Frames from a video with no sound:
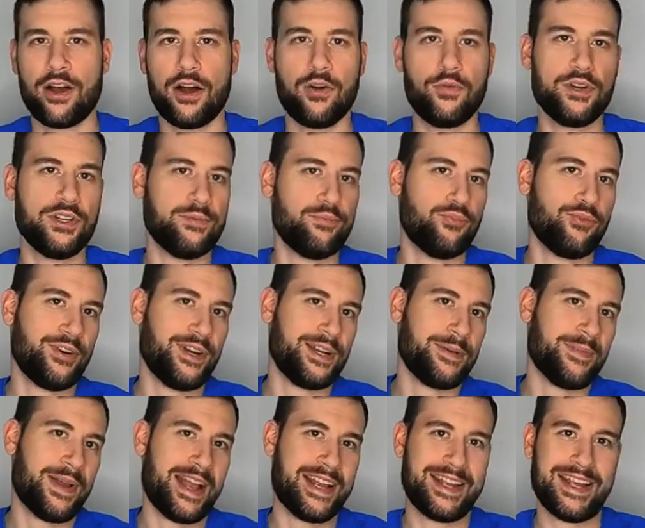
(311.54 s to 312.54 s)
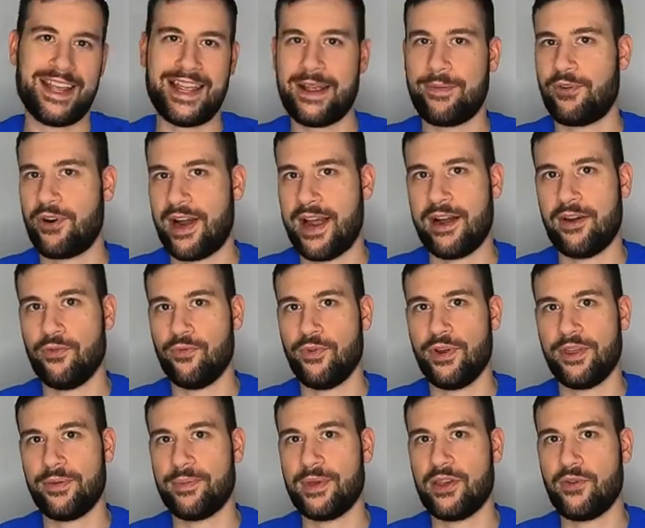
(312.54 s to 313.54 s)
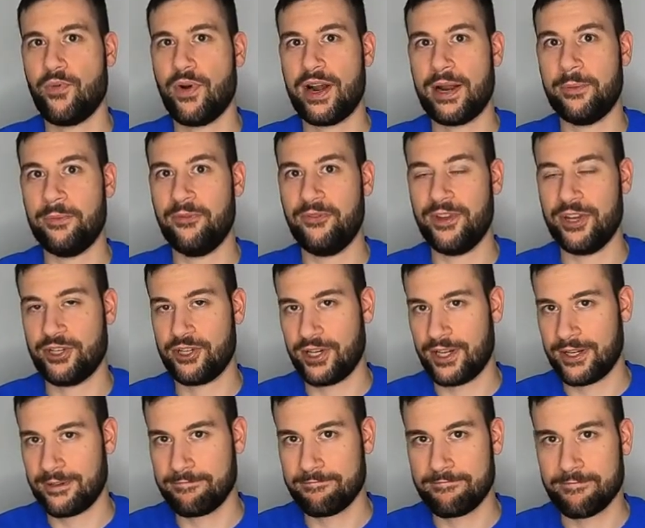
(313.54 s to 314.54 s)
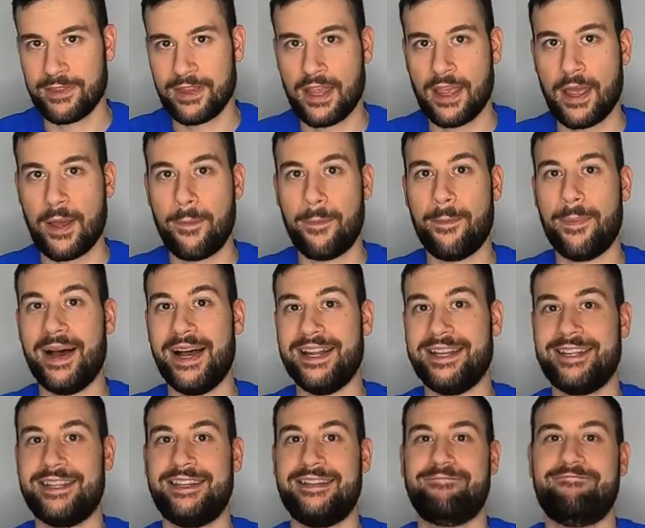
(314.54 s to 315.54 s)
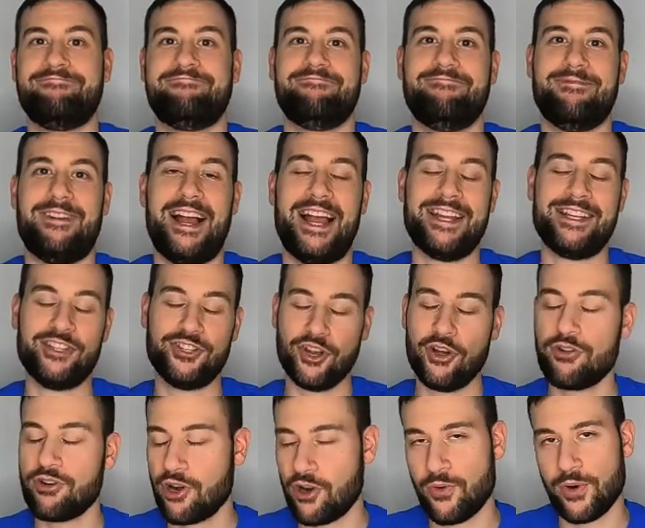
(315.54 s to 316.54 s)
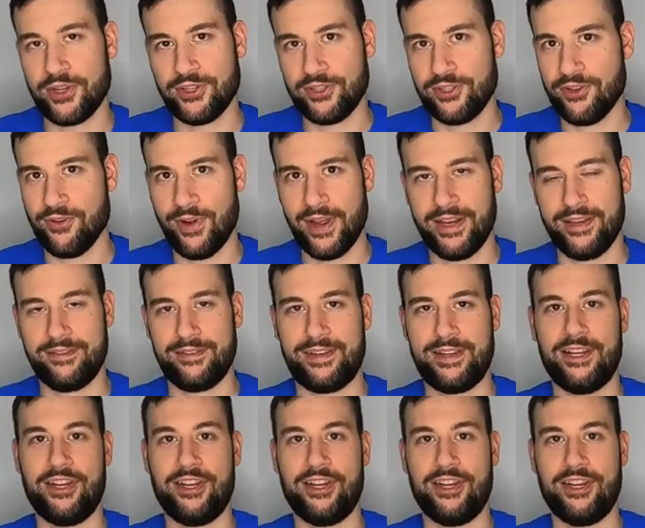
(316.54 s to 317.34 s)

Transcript: to always bring my camera out with me when I'm fishing, but I don't always do it.